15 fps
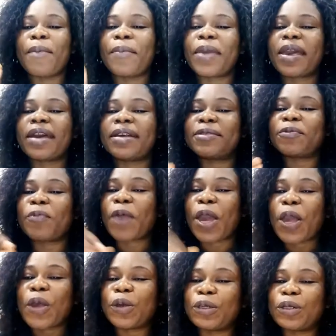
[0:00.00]
Because when
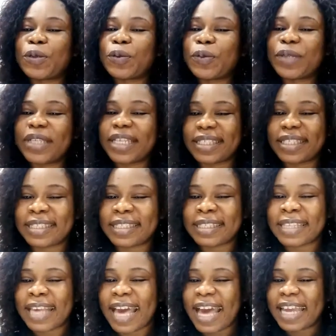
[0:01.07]
you do this
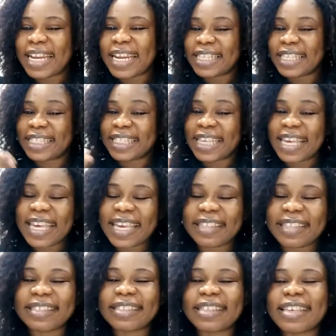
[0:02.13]
and they see
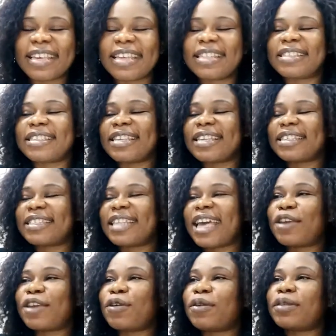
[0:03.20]
it, it's
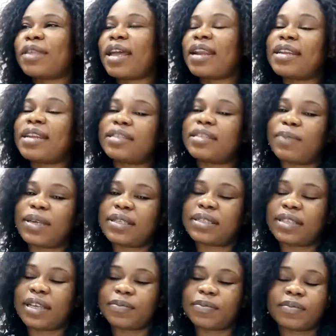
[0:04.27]
like you're telling this person
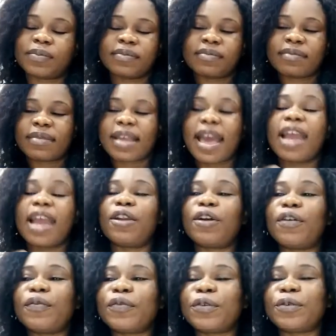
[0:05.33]
that I
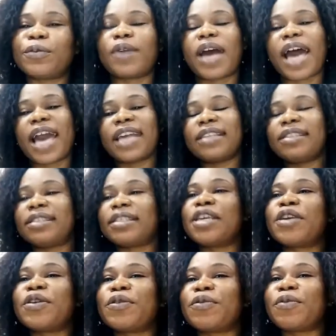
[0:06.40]
love you, I see
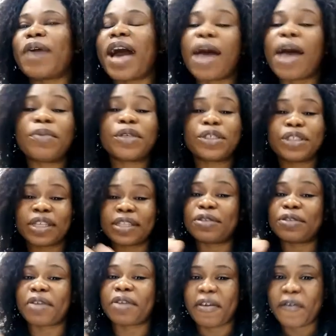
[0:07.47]
you, I appreciate
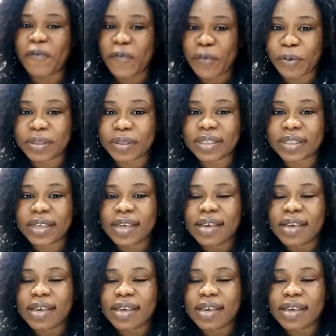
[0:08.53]
your efforts.